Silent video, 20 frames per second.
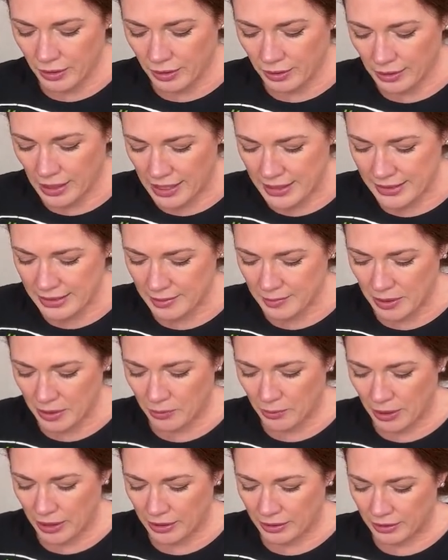Last time I
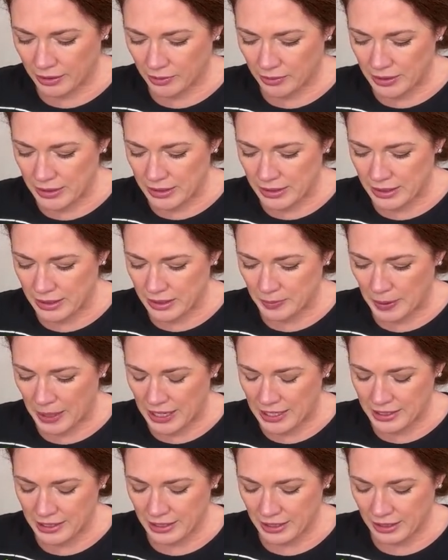went, there was this
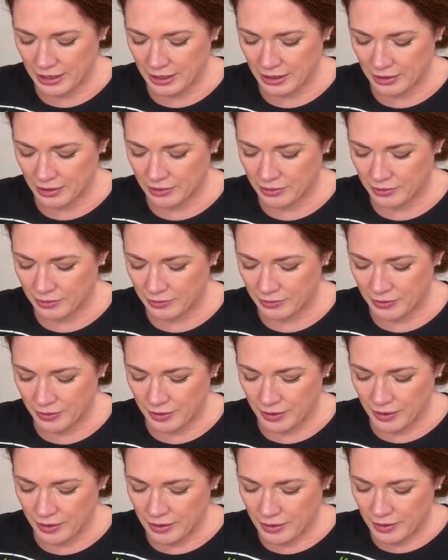painting of,
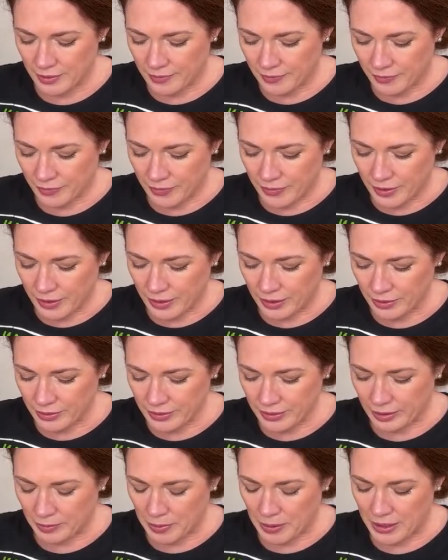I think it
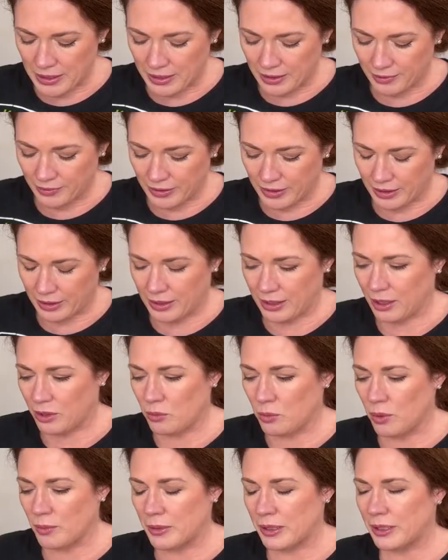was like a painting of like a young
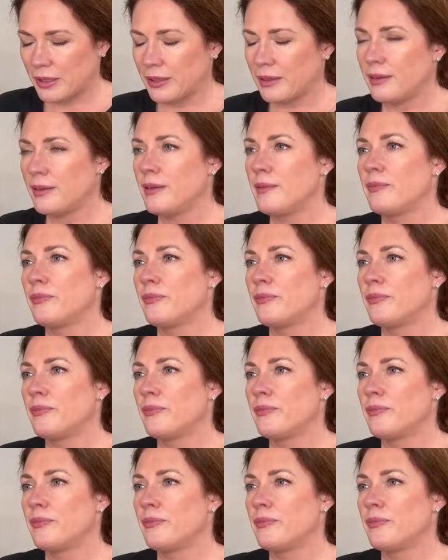woman.